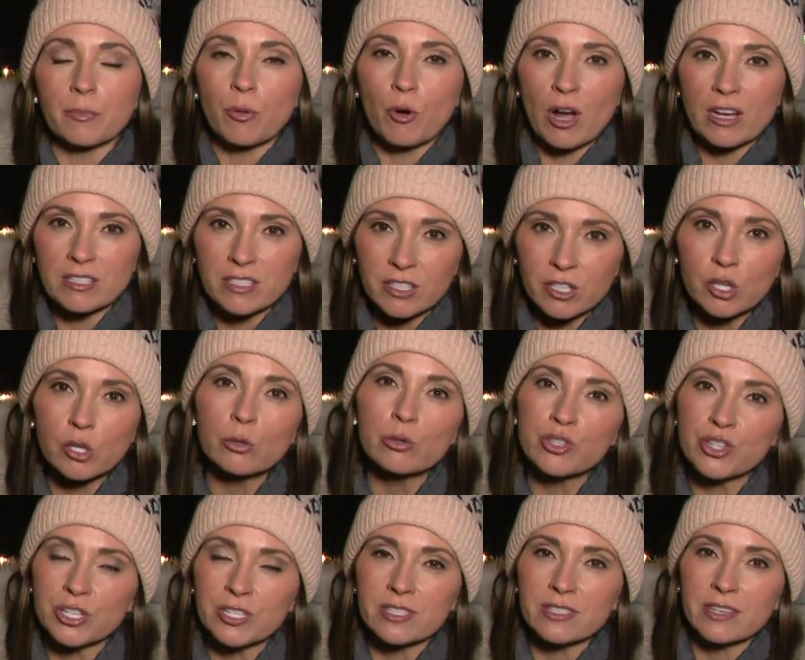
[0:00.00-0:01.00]
The
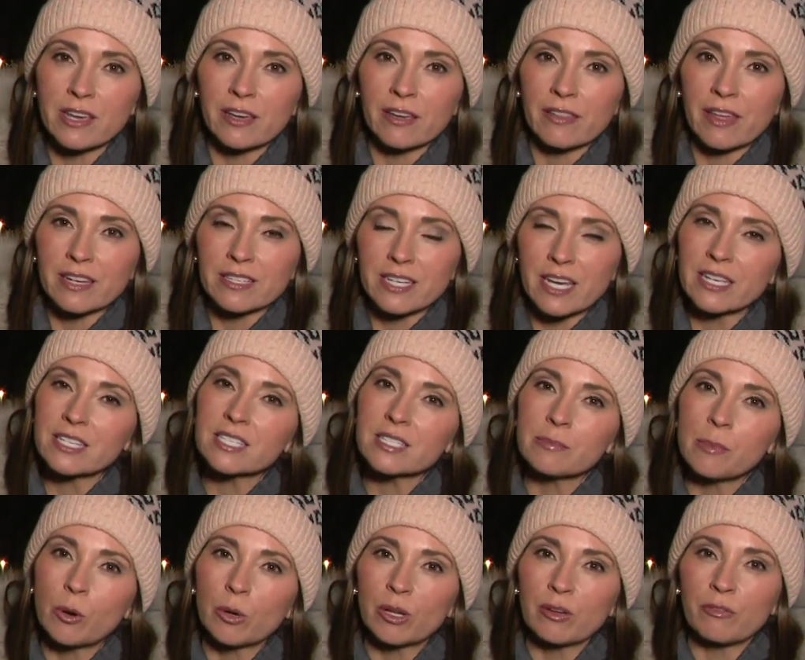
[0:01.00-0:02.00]
prosecution saying that
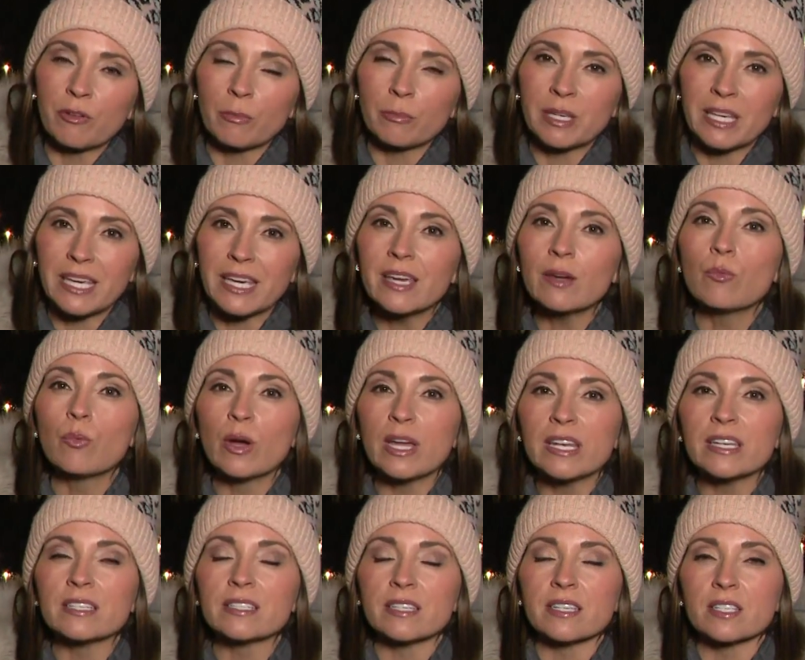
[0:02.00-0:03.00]
testimony from key
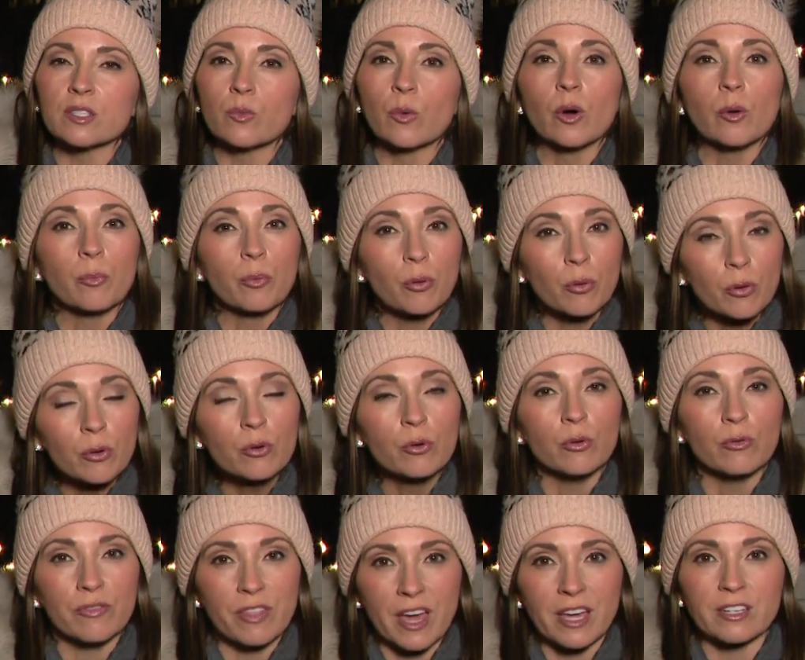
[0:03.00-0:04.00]
witnesses will
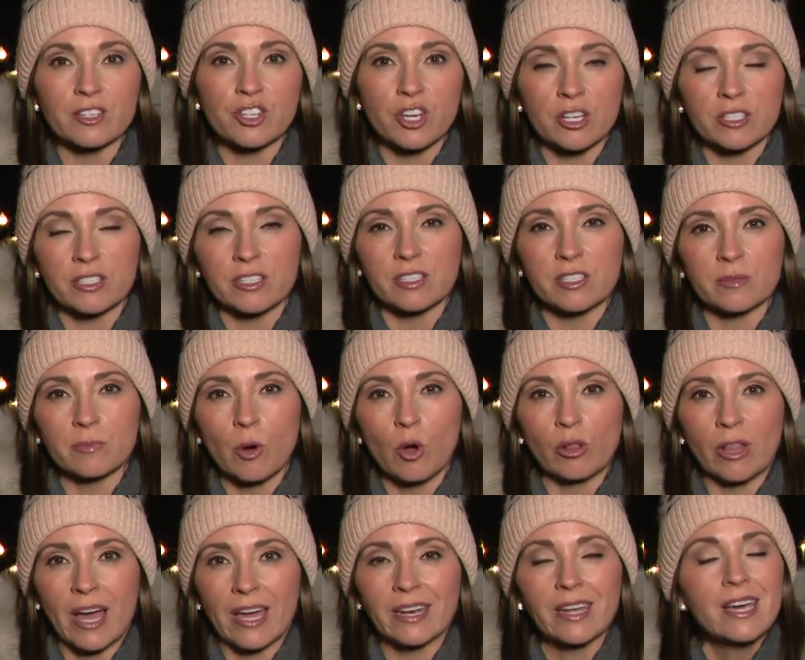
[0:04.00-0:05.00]
prove that Jussie
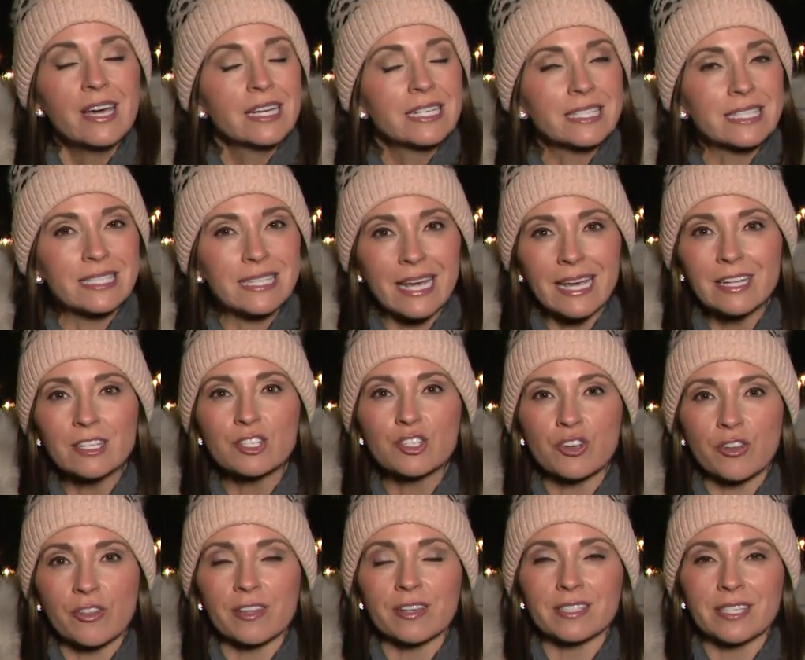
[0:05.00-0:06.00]
Smollett
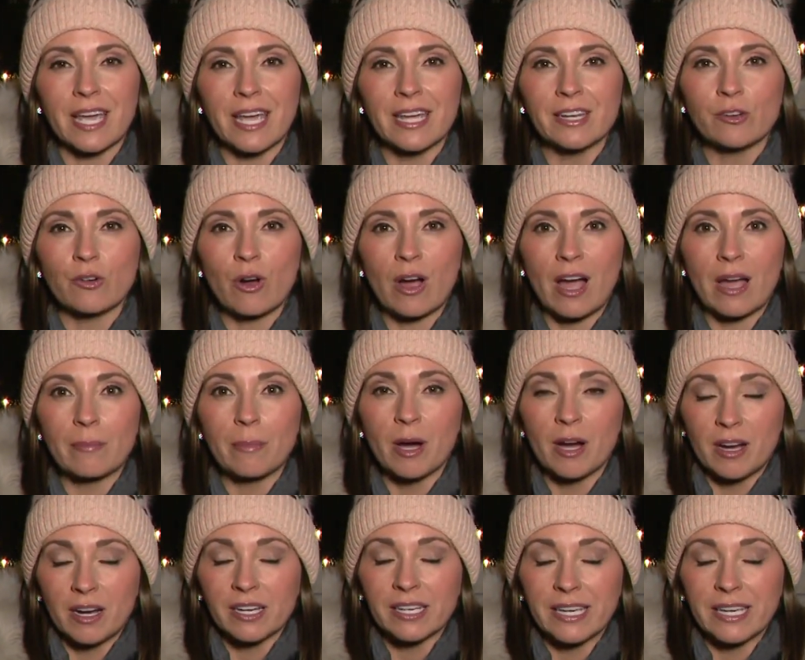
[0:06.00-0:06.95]
staged this hate crime uh,